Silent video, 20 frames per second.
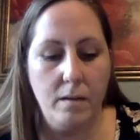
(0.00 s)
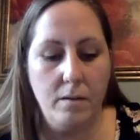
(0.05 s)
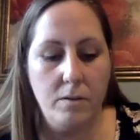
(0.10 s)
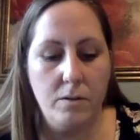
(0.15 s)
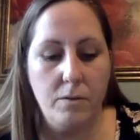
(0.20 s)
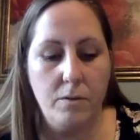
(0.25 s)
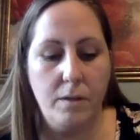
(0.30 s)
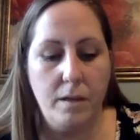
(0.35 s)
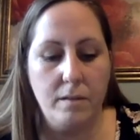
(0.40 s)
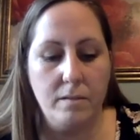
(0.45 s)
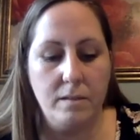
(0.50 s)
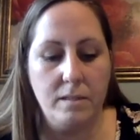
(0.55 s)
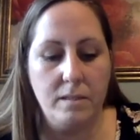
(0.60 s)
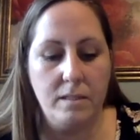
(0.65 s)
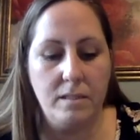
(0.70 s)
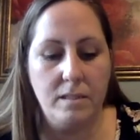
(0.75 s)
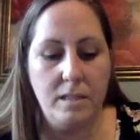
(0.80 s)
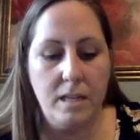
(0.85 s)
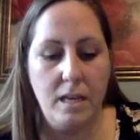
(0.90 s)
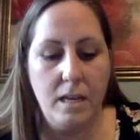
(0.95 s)
in
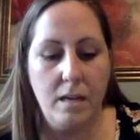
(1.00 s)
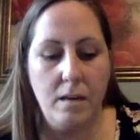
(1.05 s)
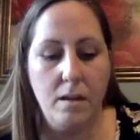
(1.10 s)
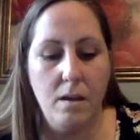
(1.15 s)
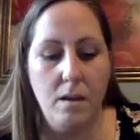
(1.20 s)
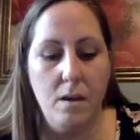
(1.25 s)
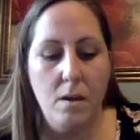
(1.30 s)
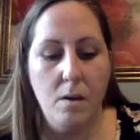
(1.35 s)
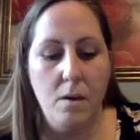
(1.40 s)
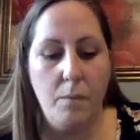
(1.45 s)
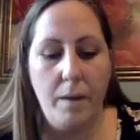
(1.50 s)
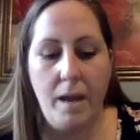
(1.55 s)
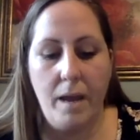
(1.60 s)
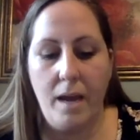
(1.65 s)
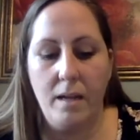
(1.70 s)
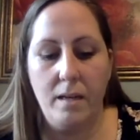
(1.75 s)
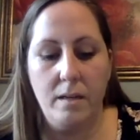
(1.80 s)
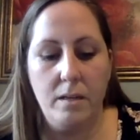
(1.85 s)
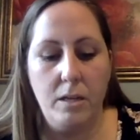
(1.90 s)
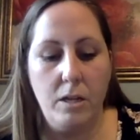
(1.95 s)
2016 we
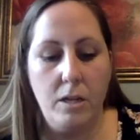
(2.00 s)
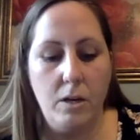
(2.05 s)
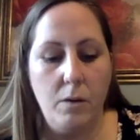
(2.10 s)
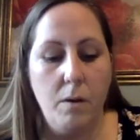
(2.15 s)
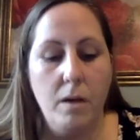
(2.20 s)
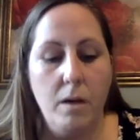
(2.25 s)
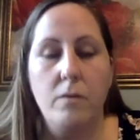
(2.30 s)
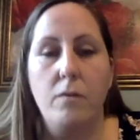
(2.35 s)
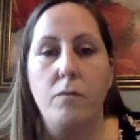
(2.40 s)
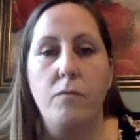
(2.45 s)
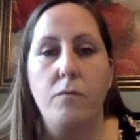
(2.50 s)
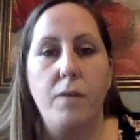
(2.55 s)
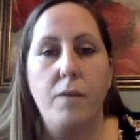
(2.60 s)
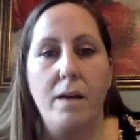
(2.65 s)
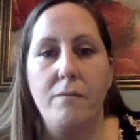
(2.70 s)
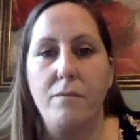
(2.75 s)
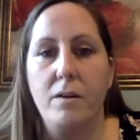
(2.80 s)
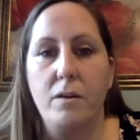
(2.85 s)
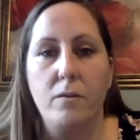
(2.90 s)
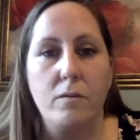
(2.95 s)
had you know under
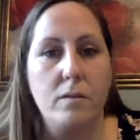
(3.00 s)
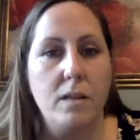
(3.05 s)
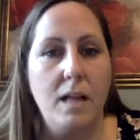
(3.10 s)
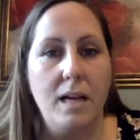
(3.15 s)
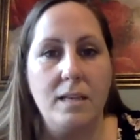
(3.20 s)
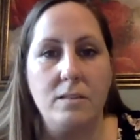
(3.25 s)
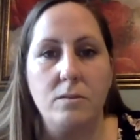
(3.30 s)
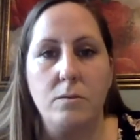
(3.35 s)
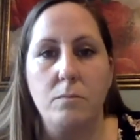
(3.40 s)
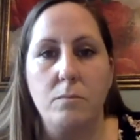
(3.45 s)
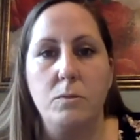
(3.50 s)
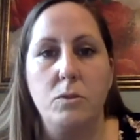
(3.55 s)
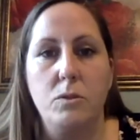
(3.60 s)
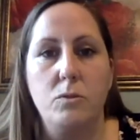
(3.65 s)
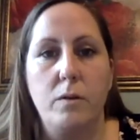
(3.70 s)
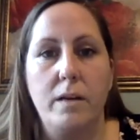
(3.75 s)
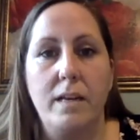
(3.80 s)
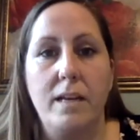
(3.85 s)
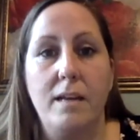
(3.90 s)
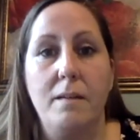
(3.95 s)
500 classrooms
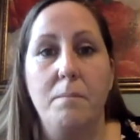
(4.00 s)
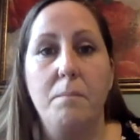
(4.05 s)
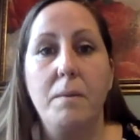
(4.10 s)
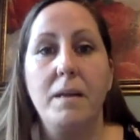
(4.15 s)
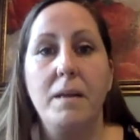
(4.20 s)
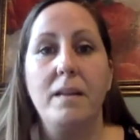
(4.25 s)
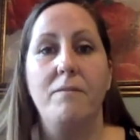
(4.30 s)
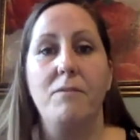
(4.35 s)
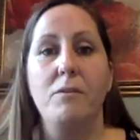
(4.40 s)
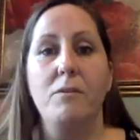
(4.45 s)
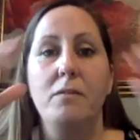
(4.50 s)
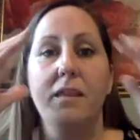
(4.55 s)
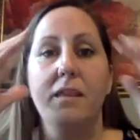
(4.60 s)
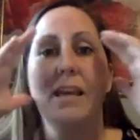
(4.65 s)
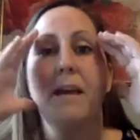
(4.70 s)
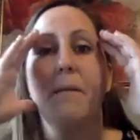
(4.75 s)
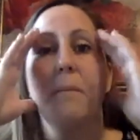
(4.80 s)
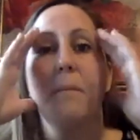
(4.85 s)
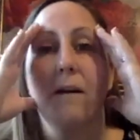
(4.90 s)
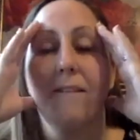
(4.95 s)
join in but if you
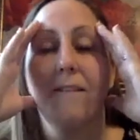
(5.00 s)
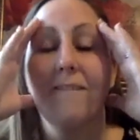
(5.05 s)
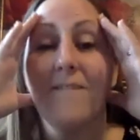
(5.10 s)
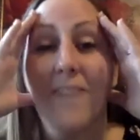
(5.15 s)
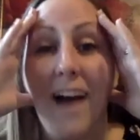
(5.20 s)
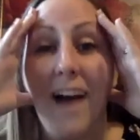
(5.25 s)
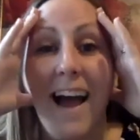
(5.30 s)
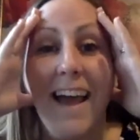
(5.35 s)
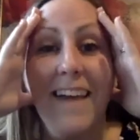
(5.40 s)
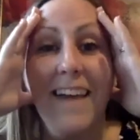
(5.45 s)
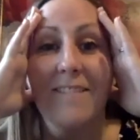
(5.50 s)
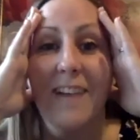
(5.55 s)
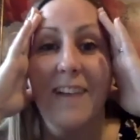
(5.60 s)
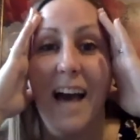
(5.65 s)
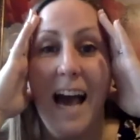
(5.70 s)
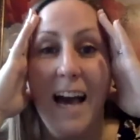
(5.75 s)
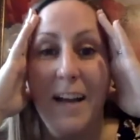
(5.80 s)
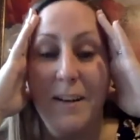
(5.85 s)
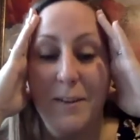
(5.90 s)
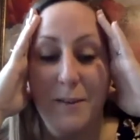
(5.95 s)
think about
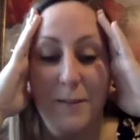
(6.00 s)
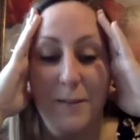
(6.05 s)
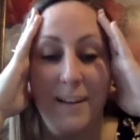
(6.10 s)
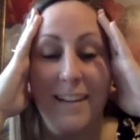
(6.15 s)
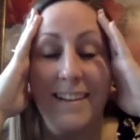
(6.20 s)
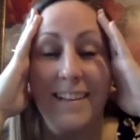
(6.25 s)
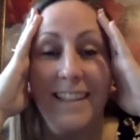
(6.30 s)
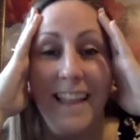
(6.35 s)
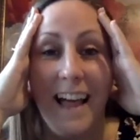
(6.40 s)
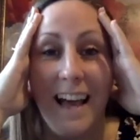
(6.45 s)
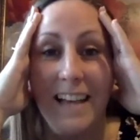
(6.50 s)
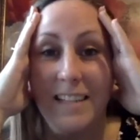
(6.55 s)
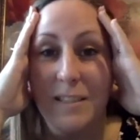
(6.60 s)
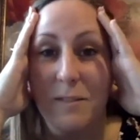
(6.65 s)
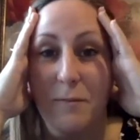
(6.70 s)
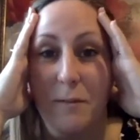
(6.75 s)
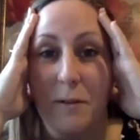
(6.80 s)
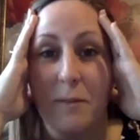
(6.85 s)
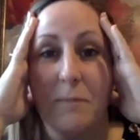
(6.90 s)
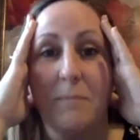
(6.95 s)
500
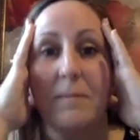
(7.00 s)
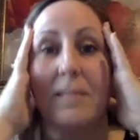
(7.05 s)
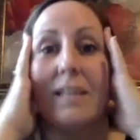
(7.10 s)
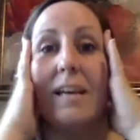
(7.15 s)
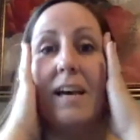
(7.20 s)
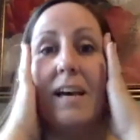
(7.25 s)
classrooms